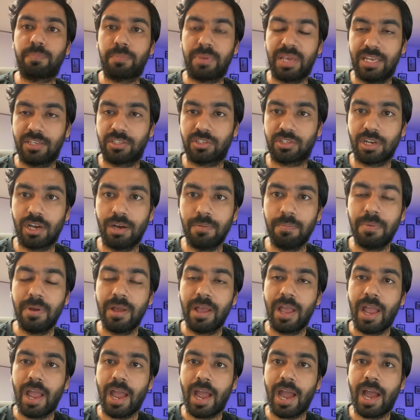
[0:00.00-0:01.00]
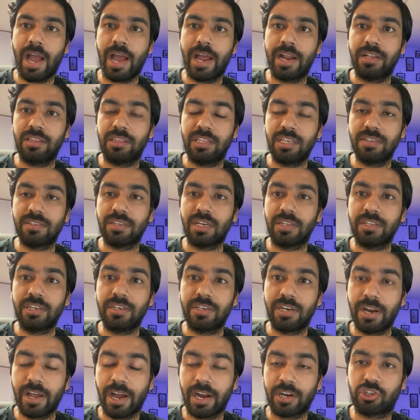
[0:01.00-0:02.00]
pay stub, and these are the
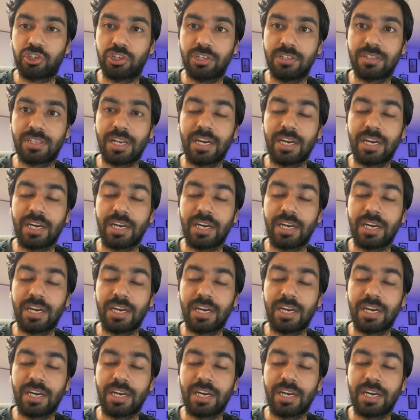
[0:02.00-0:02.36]
deductions